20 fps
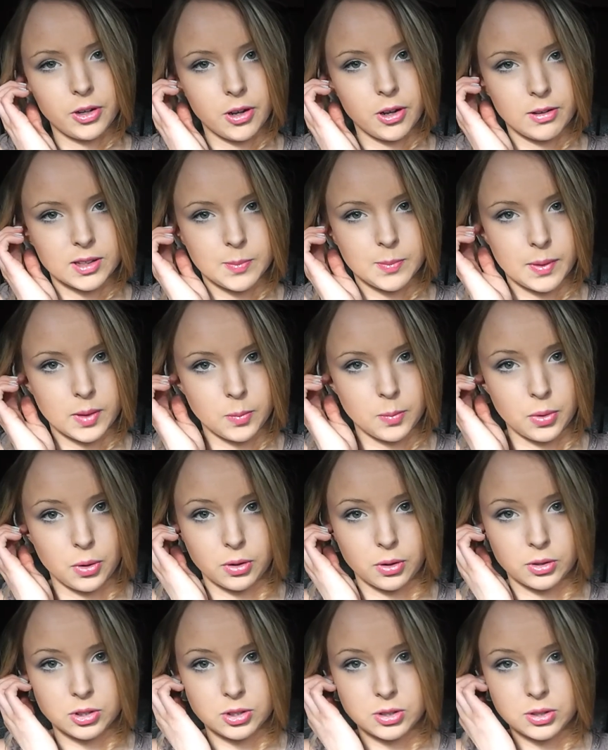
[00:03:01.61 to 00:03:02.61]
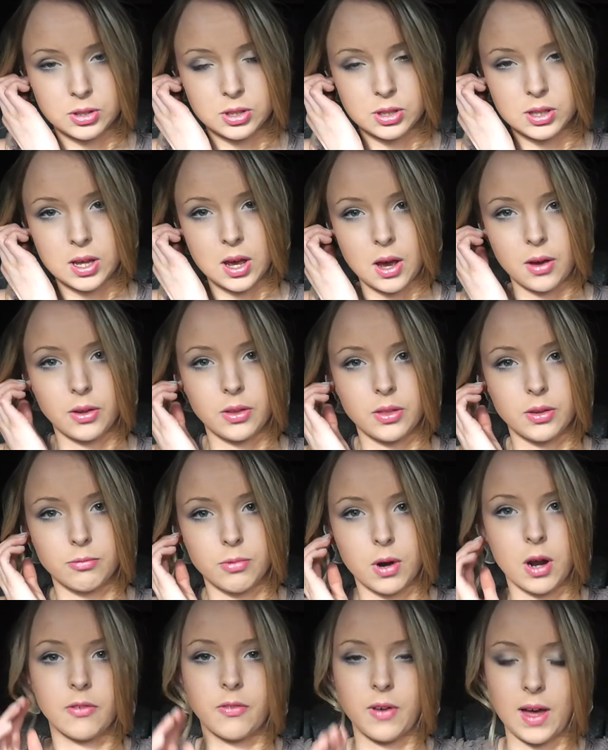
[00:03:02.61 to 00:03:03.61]
notes about the book just to tell you the
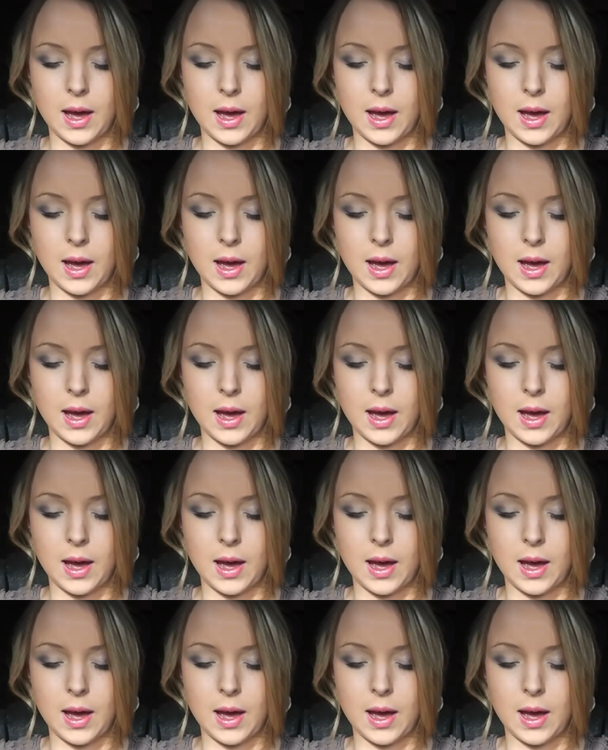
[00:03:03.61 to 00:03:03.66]
rough